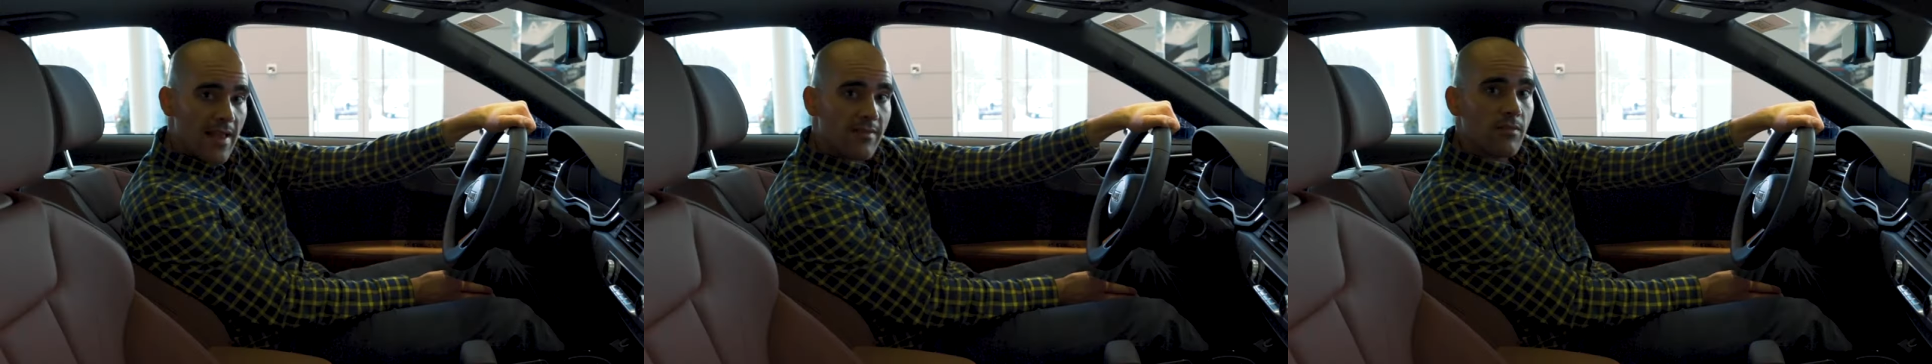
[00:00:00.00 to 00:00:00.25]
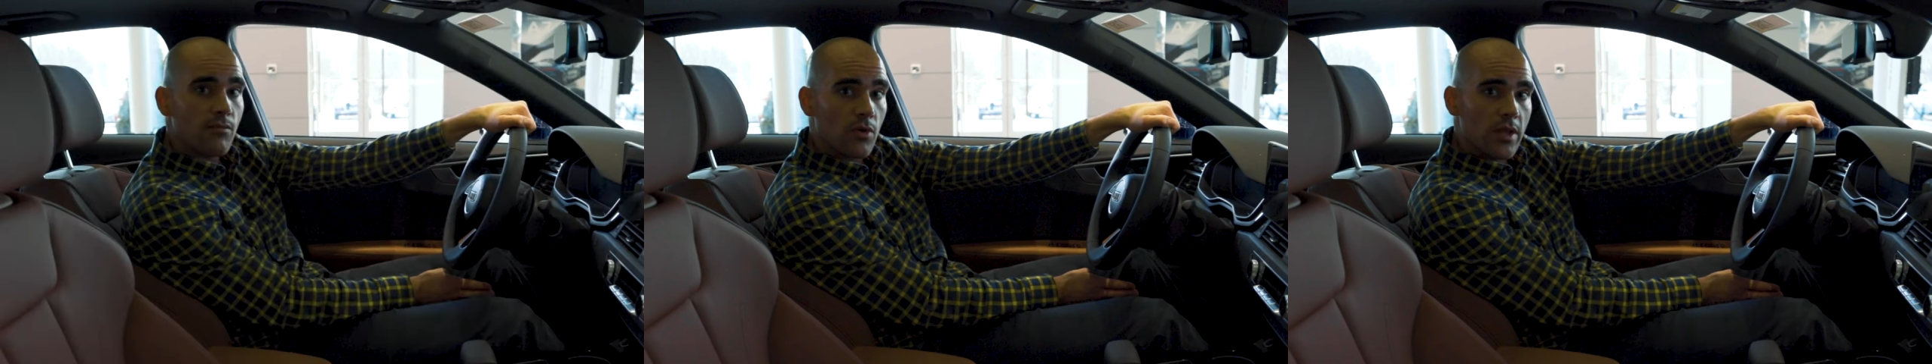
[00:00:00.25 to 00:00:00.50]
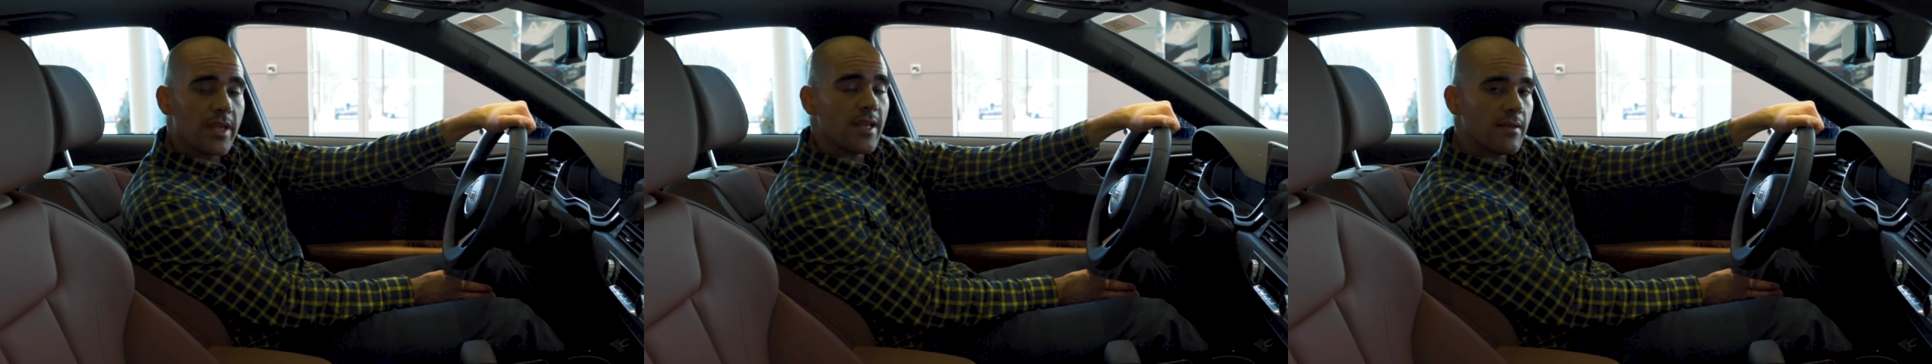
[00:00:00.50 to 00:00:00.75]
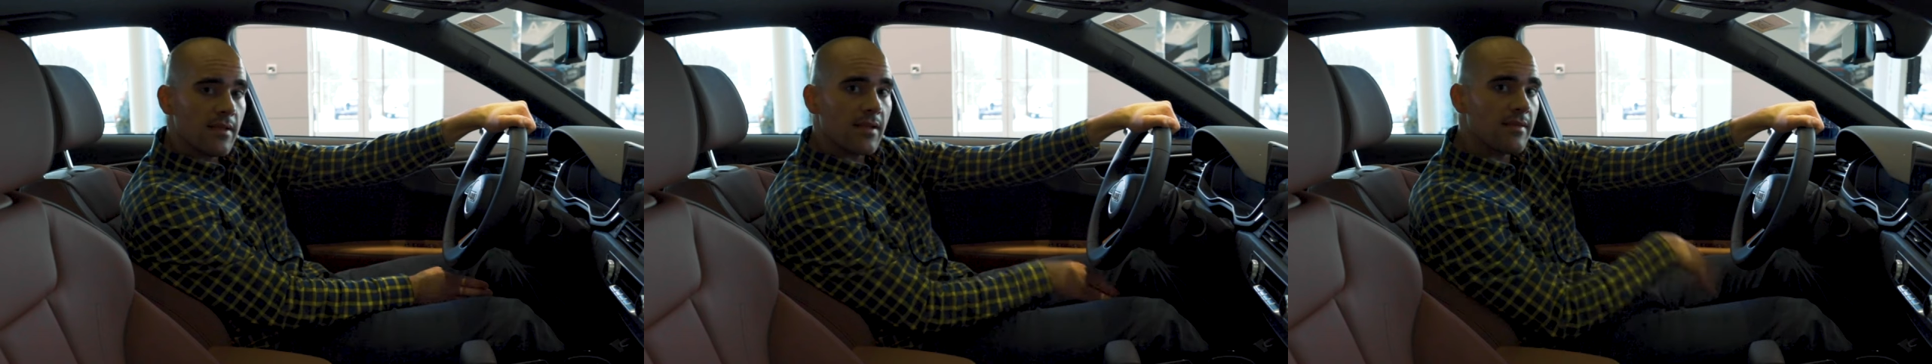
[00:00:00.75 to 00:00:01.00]
that's really
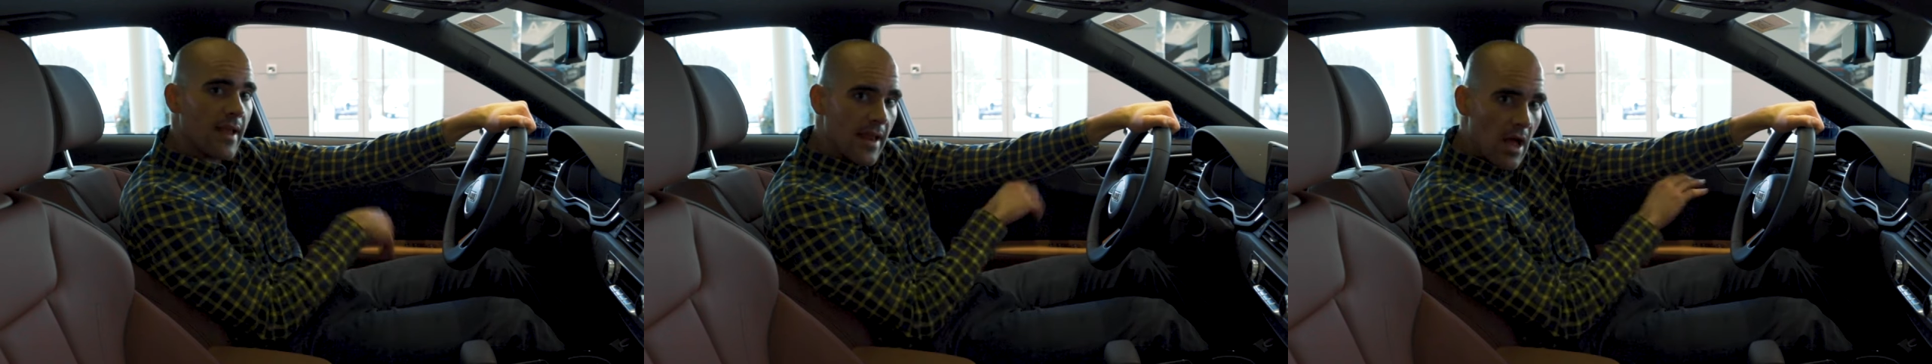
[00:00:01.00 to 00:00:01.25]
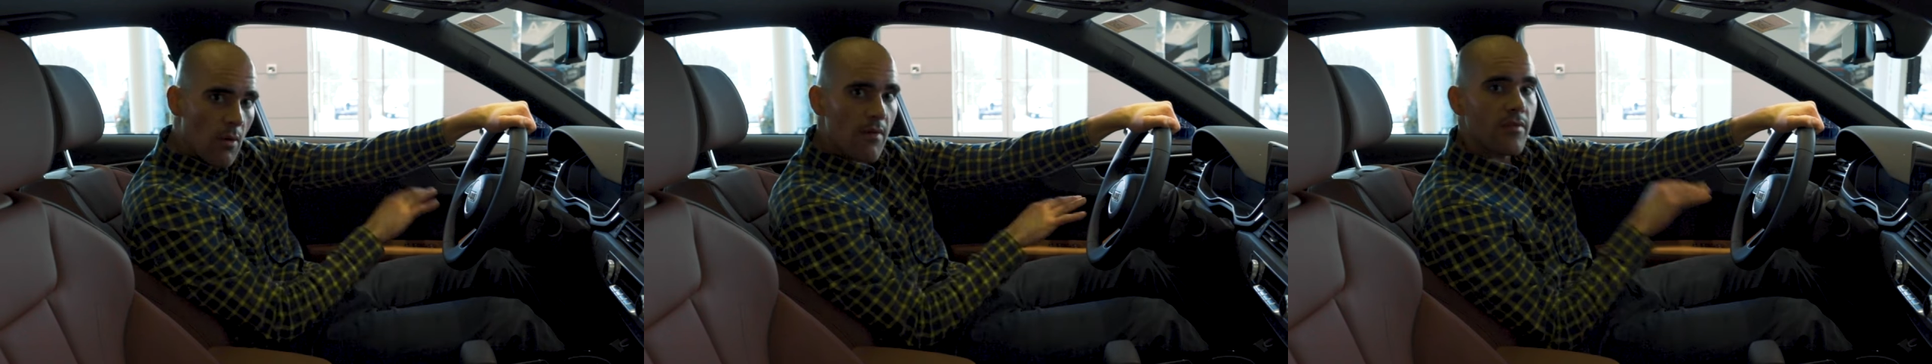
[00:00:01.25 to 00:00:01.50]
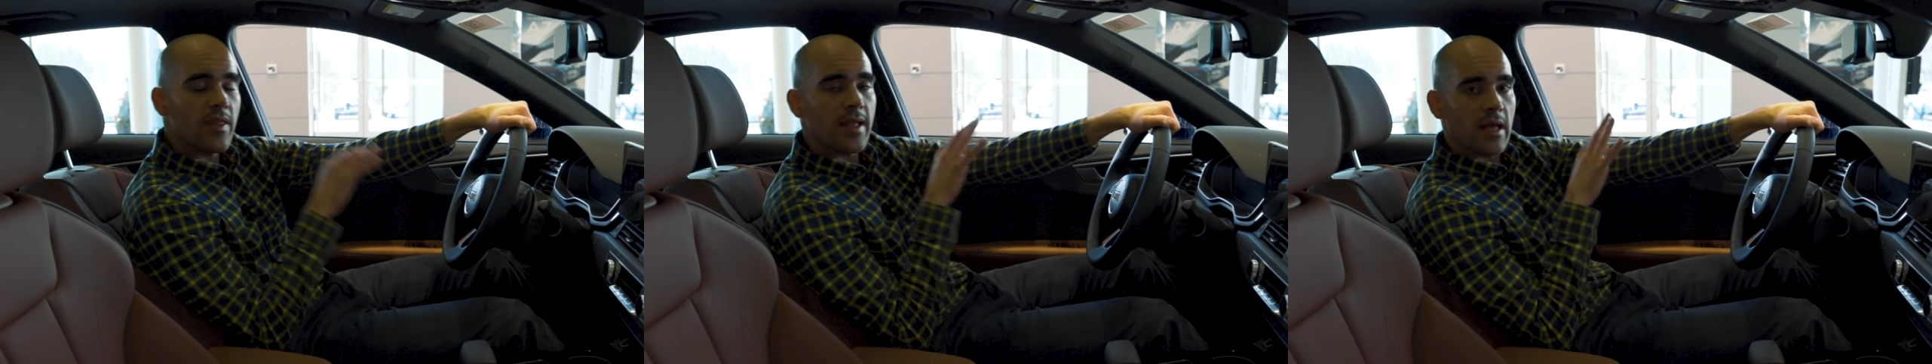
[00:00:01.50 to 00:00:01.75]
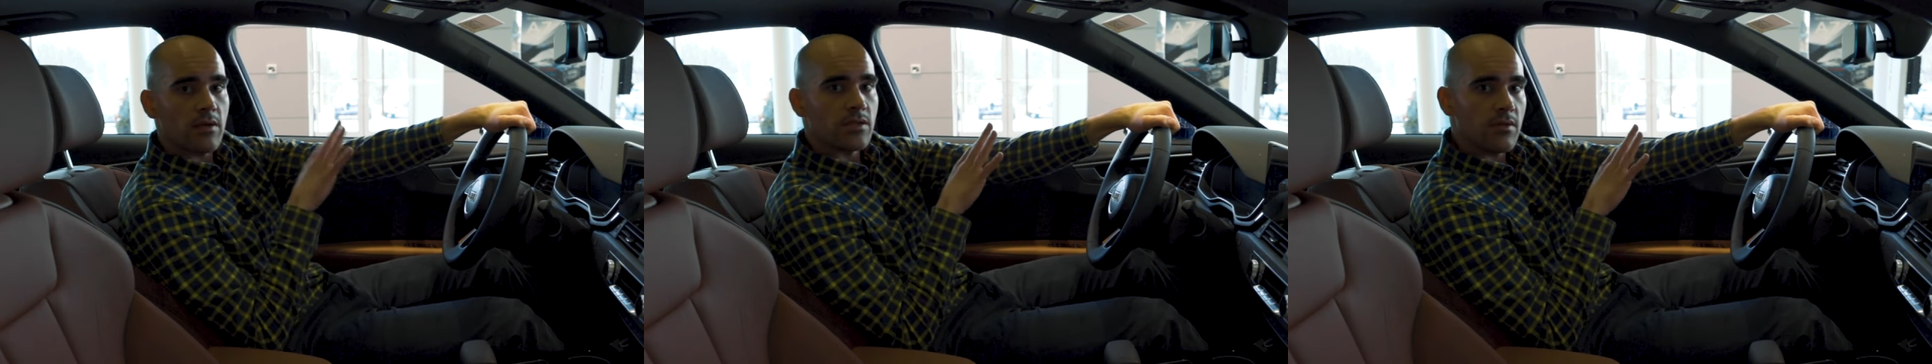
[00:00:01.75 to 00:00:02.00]
gonna dictate how
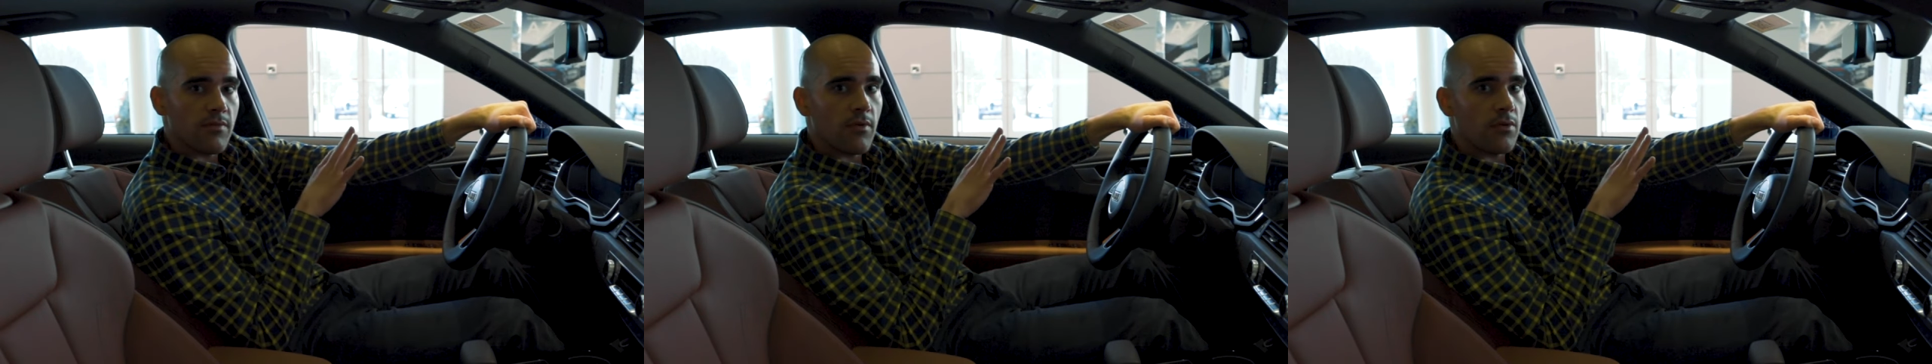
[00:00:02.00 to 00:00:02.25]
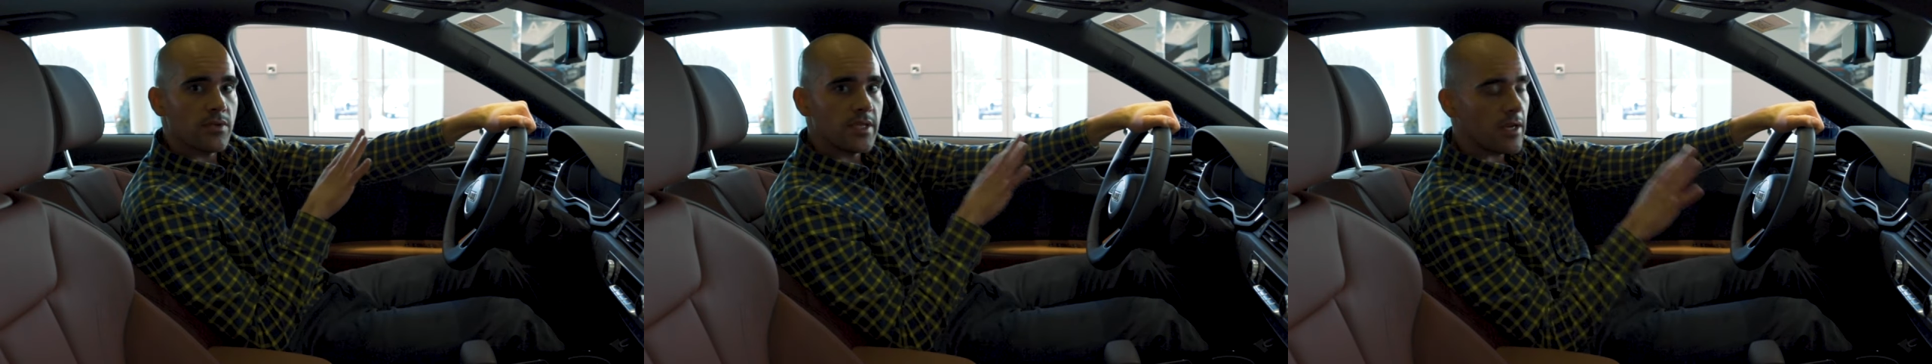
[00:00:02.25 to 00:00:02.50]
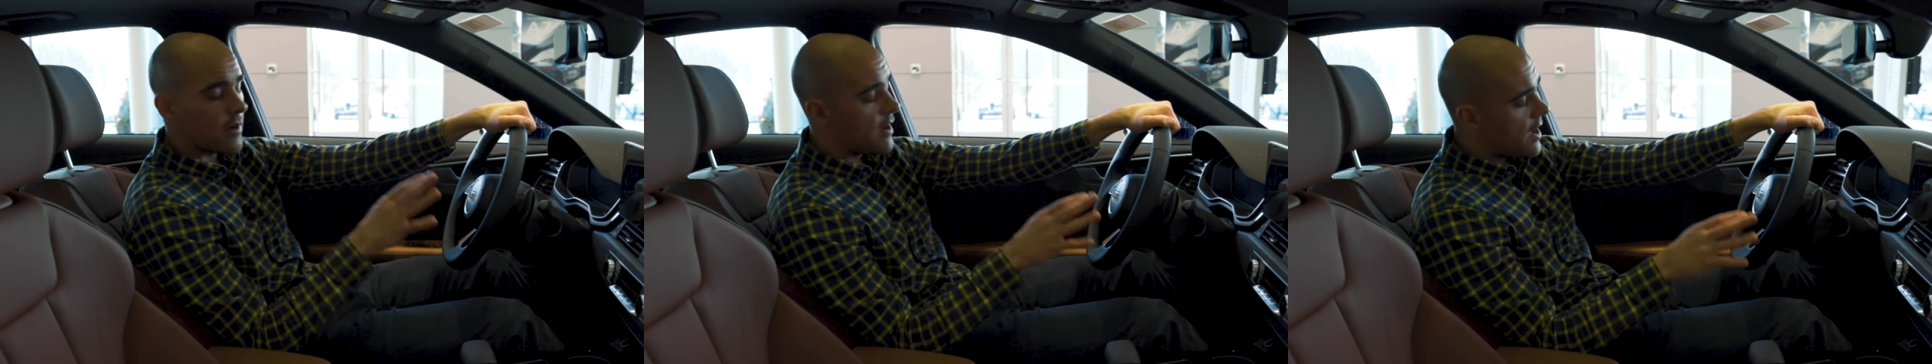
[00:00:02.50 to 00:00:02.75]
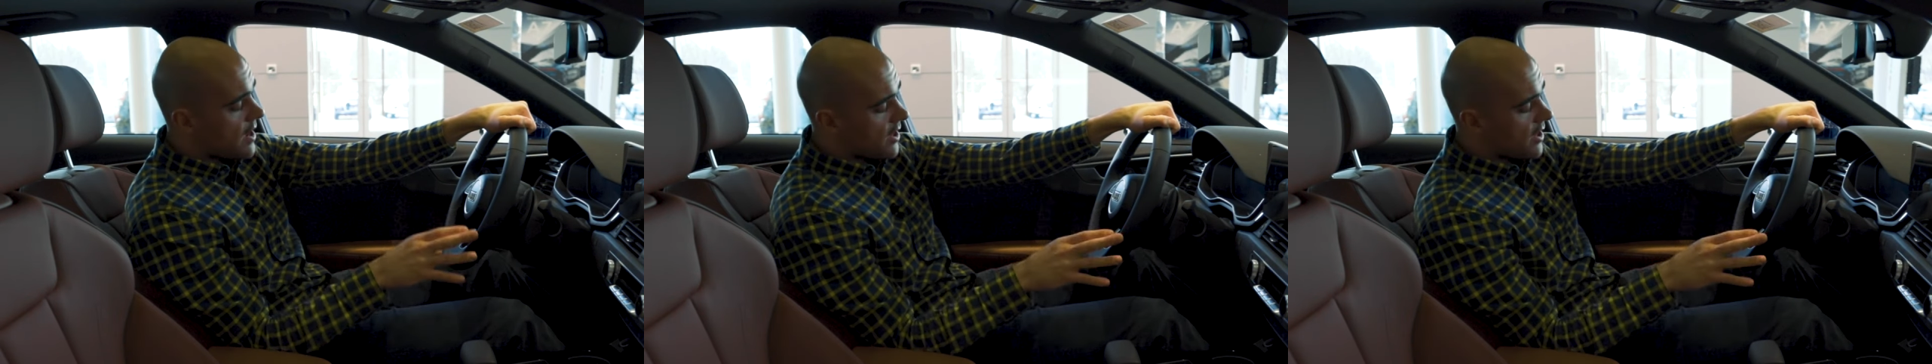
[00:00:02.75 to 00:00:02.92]
everything else unfolds here.